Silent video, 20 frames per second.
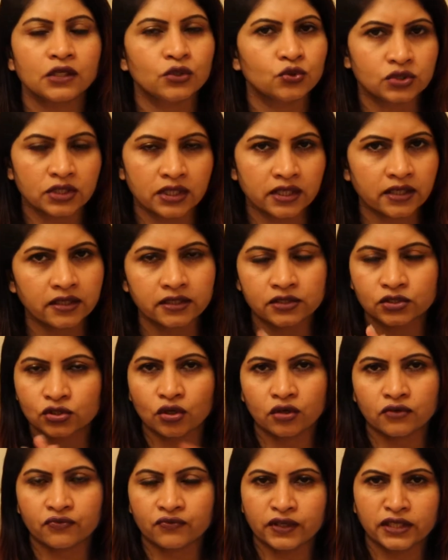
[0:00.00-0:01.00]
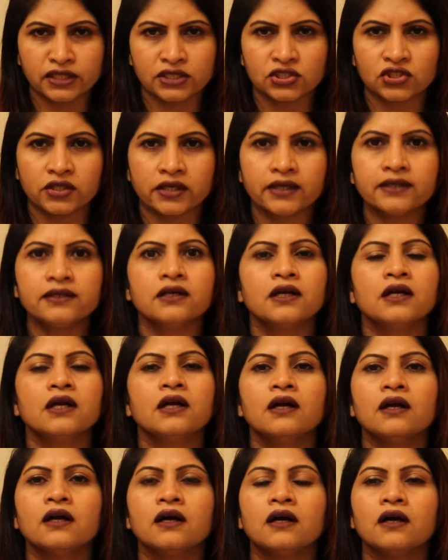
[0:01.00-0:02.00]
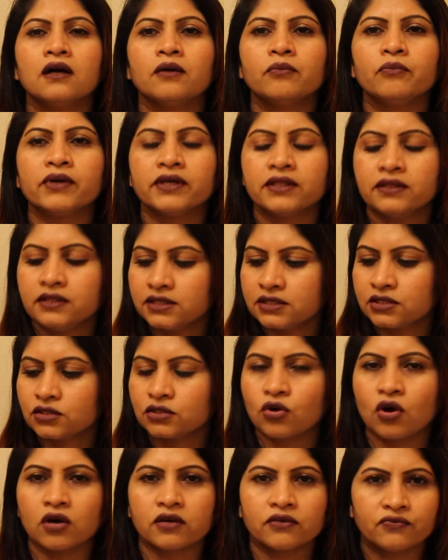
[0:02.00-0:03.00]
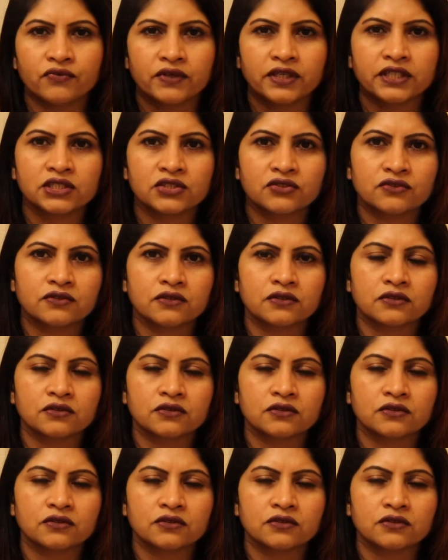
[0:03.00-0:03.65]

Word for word: using it it's not finished yet uh, but this got finished